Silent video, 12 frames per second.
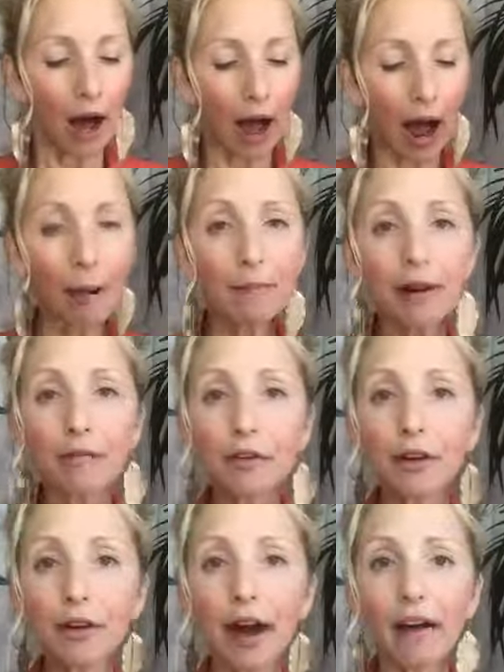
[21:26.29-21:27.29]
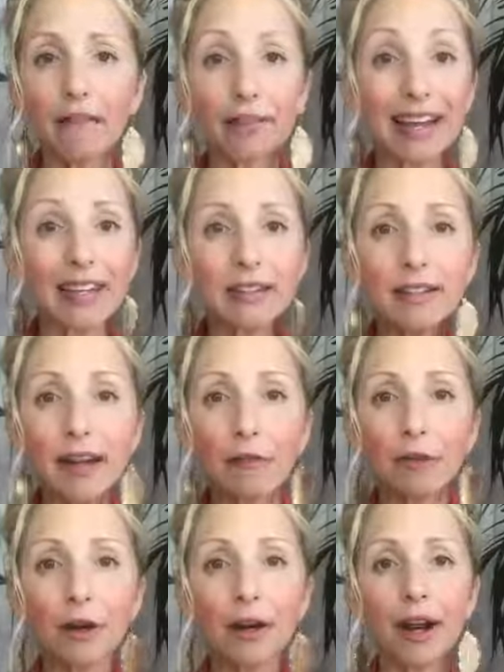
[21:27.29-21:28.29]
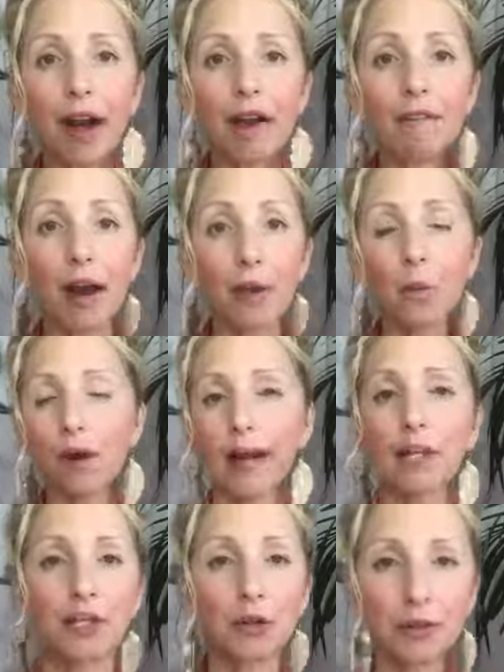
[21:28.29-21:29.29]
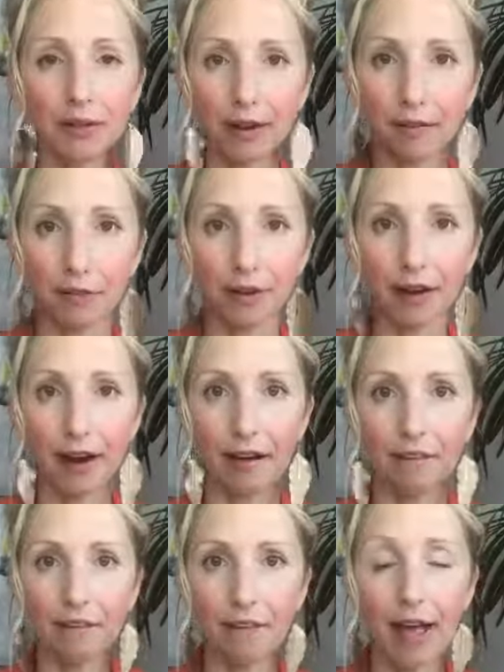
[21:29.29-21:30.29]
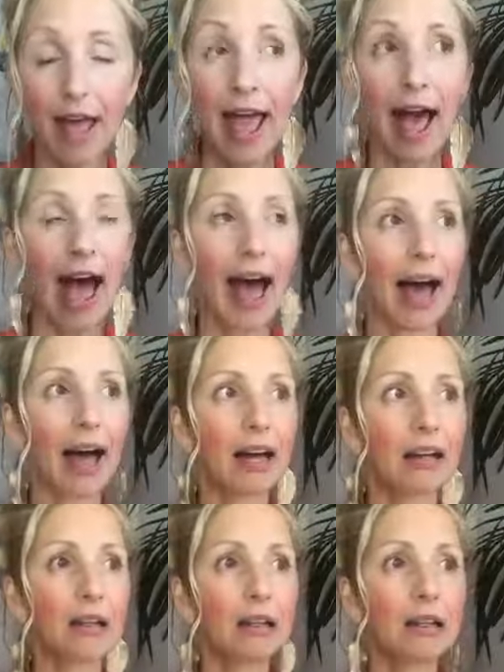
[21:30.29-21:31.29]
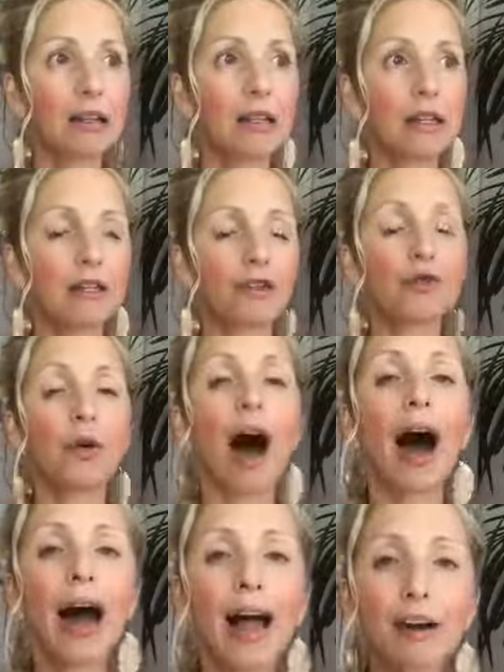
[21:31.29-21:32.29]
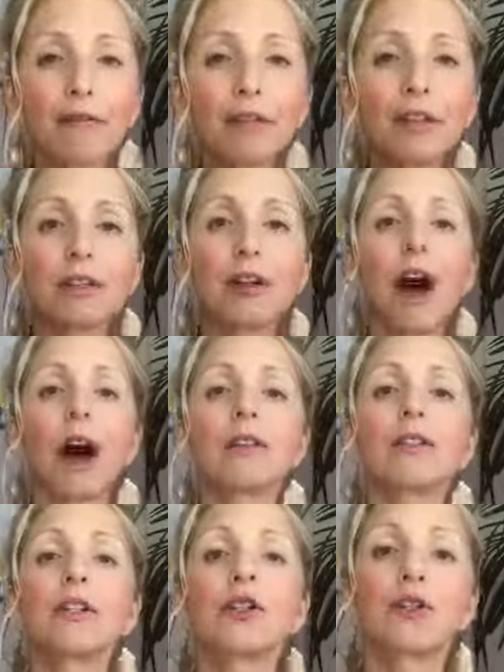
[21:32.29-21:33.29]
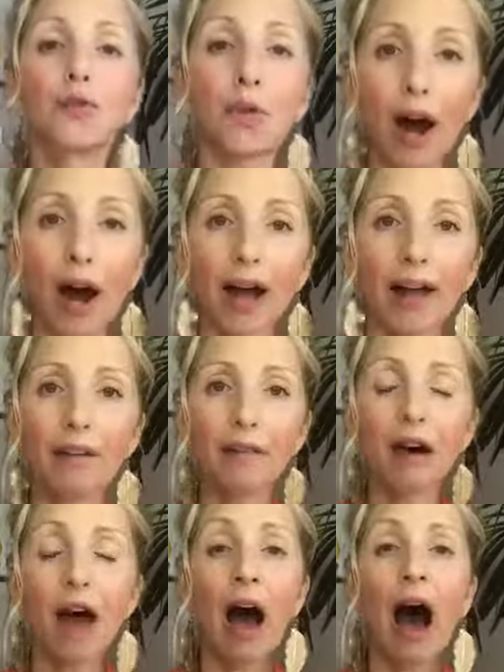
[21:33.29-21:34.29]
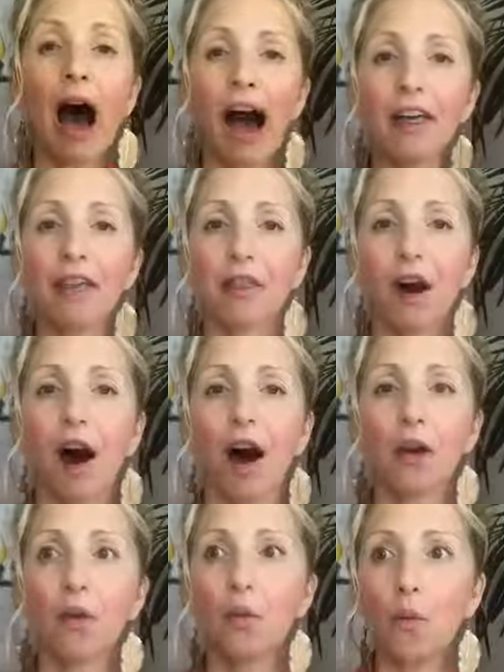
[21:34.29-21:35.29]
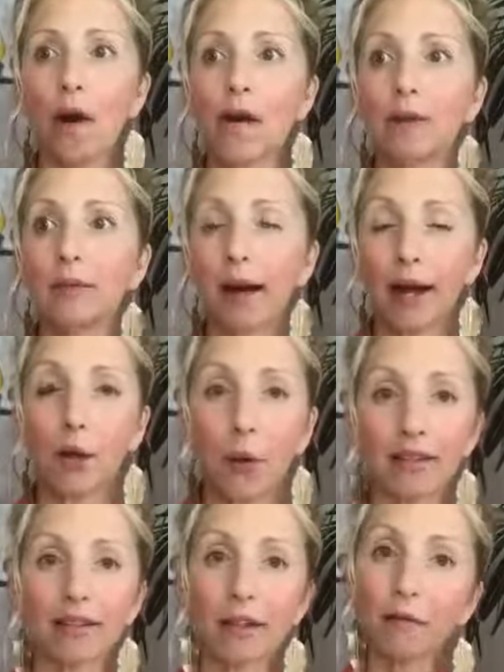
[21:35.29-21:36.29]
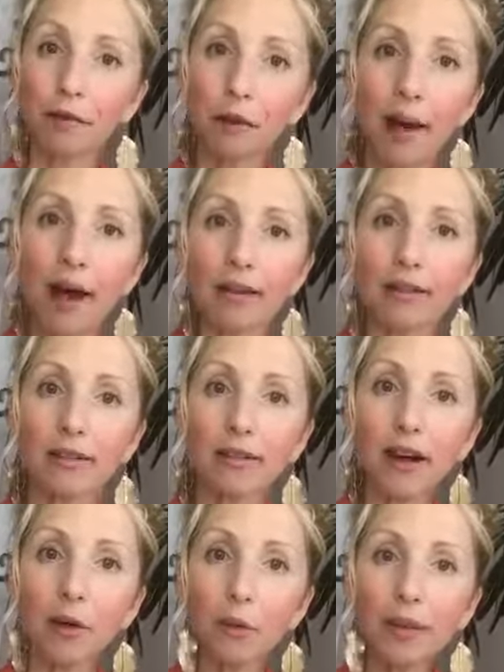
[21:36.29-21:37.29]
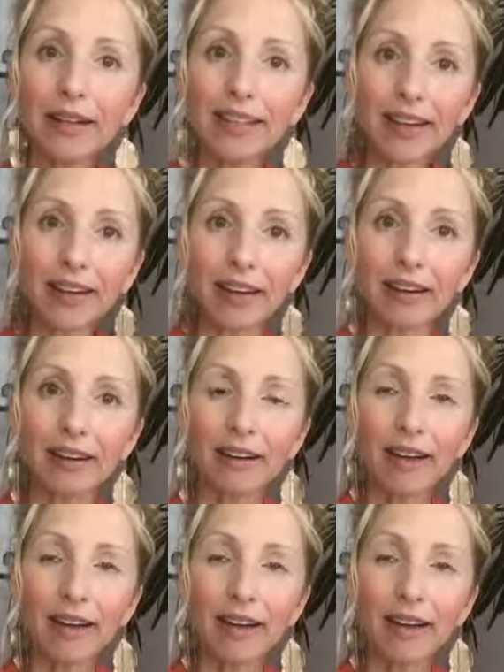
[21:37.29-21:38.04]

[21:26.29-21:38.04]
I'm never enough, it's never enough, and what I do is never enough. And this drive, this constant drive, I thought was my questing for the best. I really did.